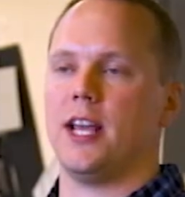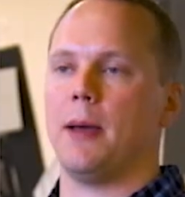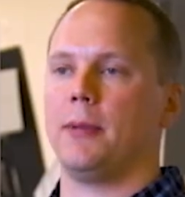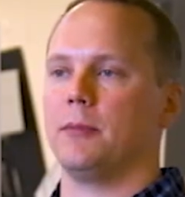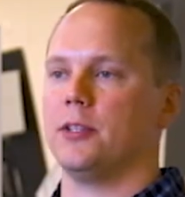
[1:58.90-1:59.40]

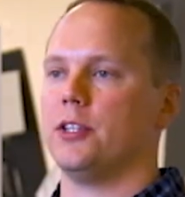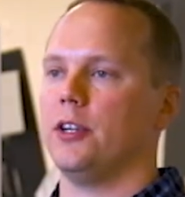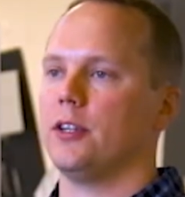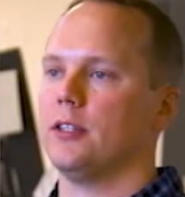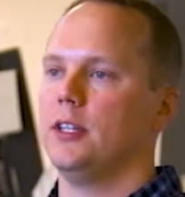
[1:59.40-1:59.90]
dampening
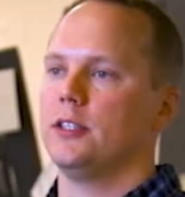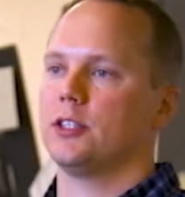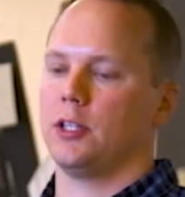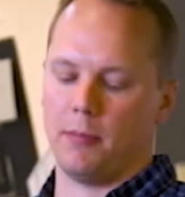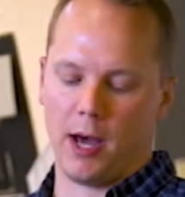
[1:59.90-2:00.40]
material
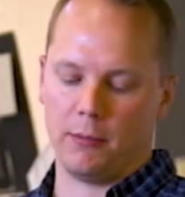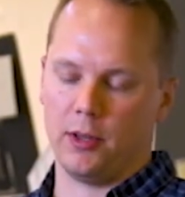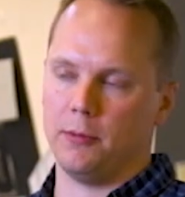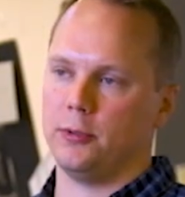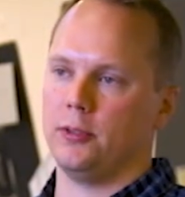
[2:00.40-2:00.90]
to the bottom
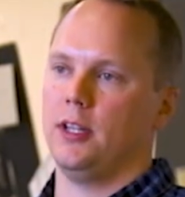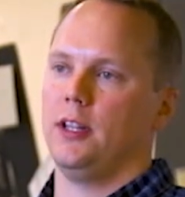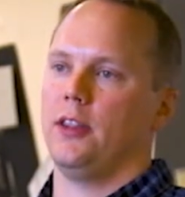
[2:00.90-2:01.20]
of the boot.